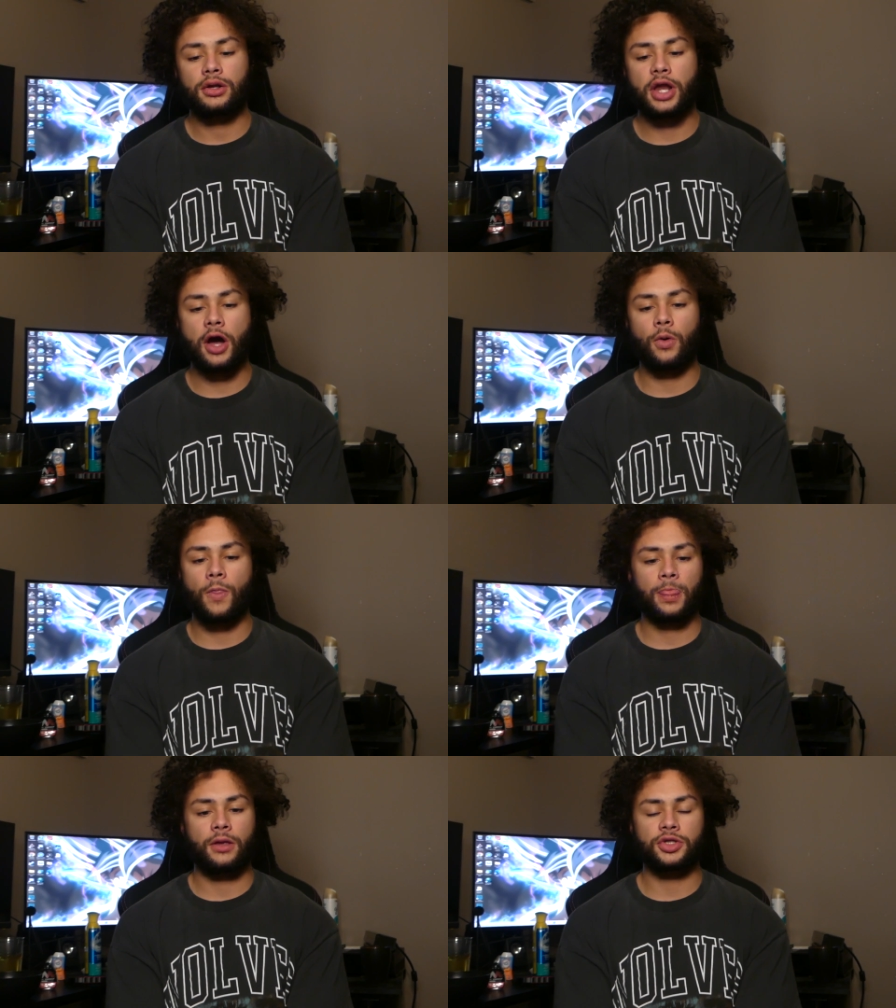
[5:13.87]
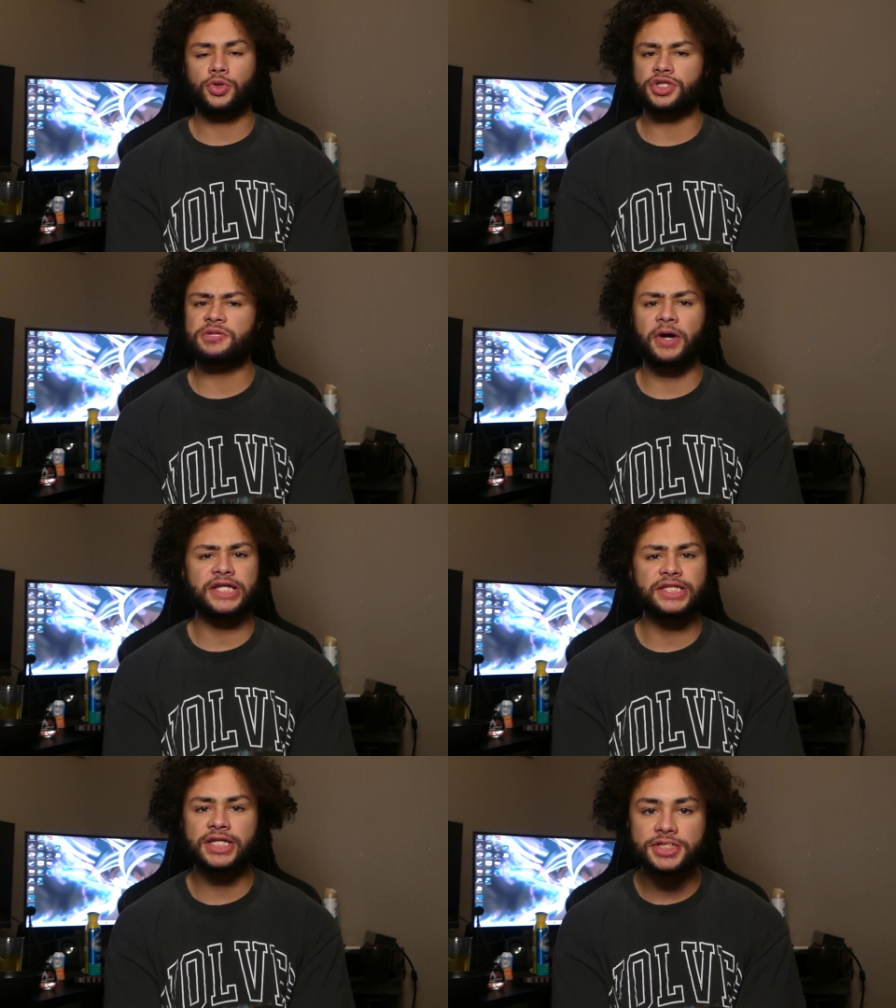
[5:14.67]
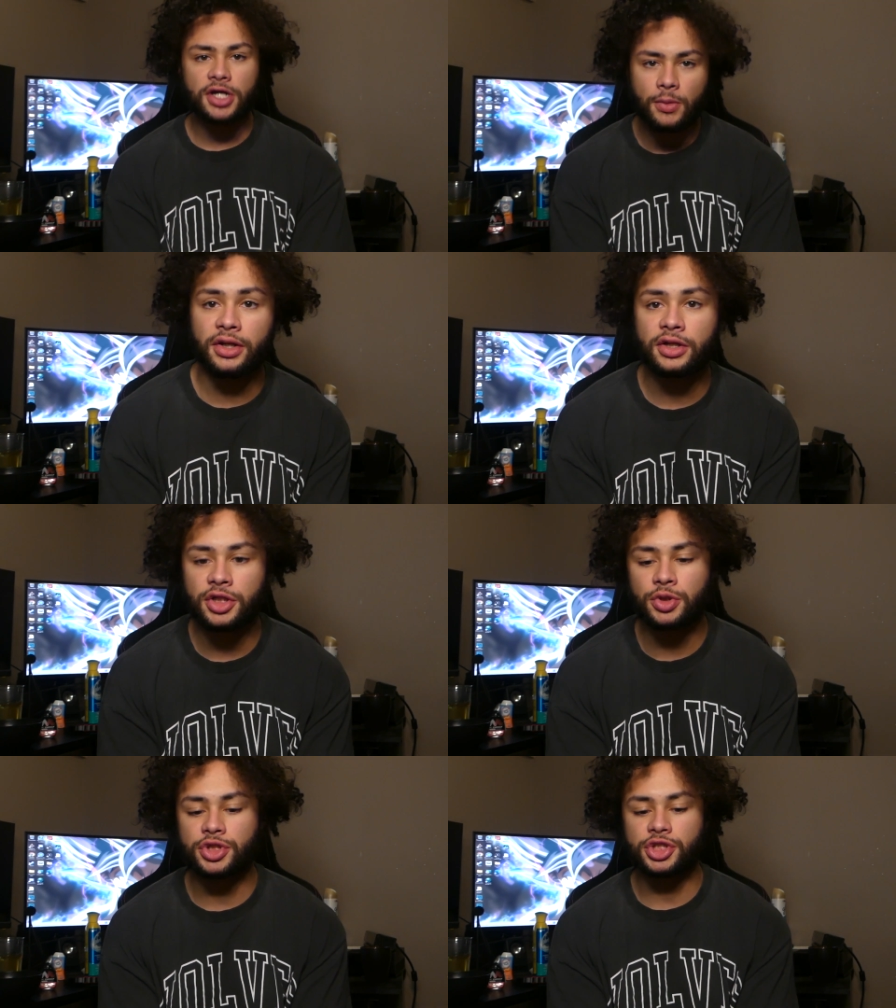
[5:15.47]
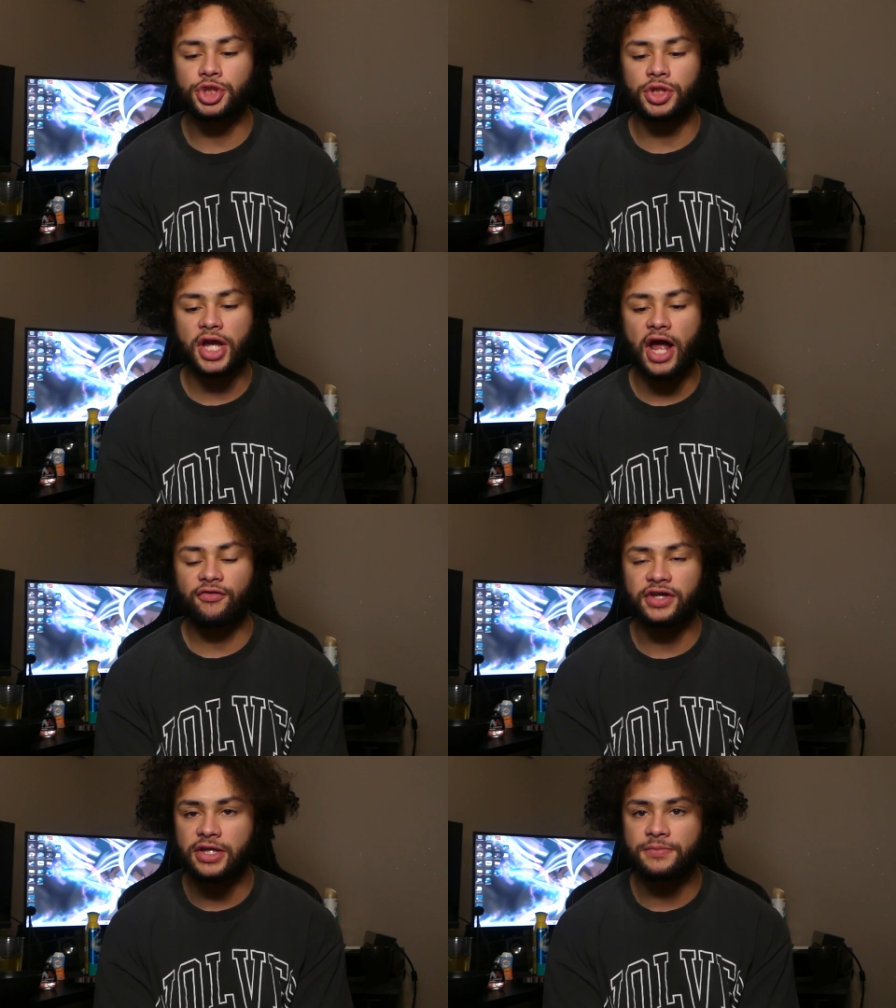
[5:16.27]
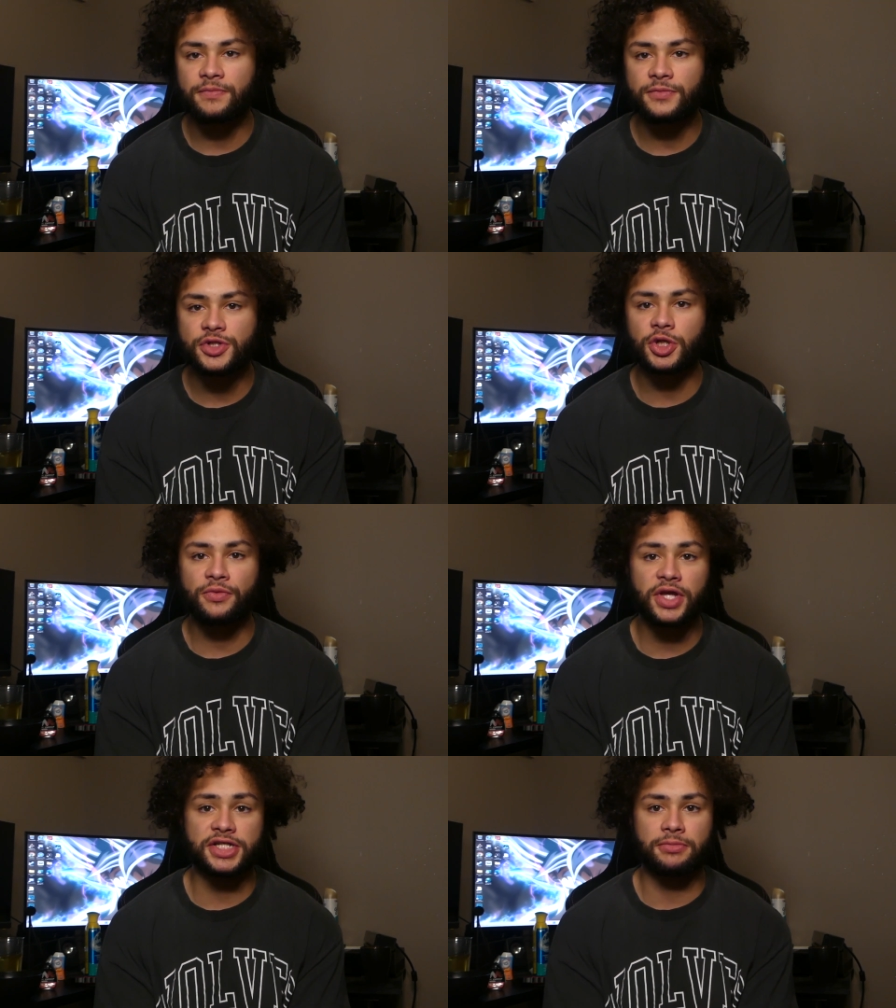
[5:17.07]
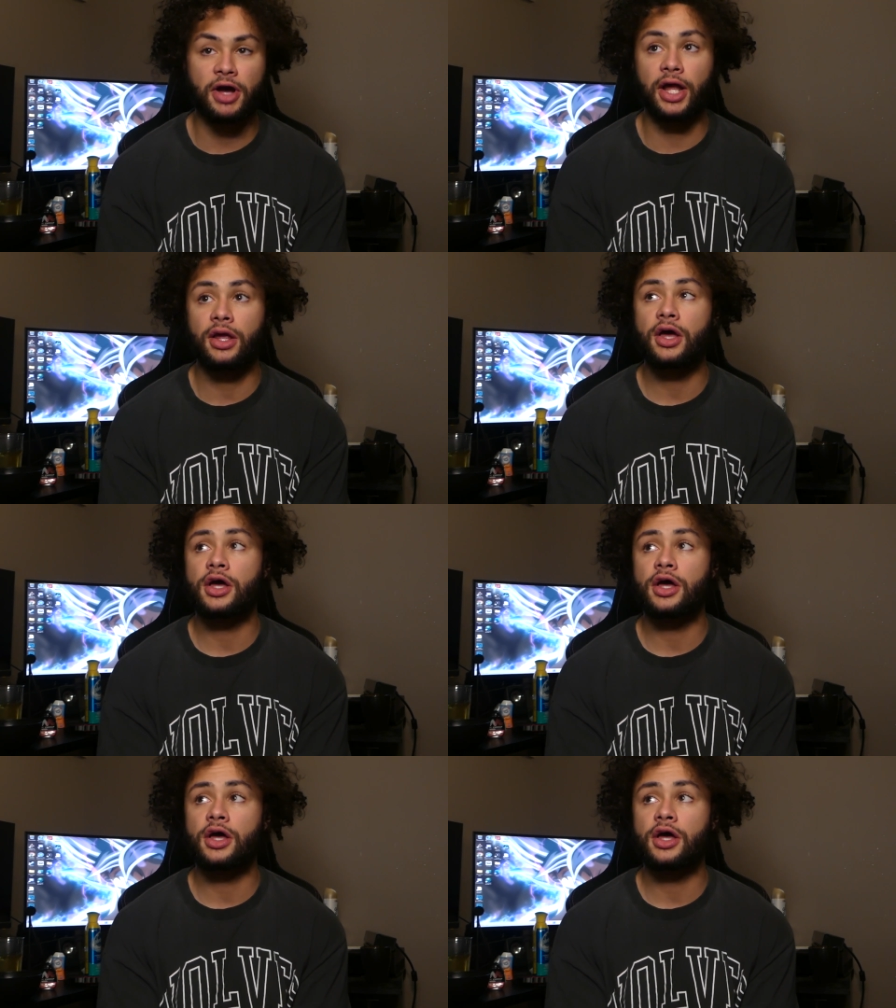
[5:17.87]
Now, you can spice things up, you just should kind of keep certain things in mind.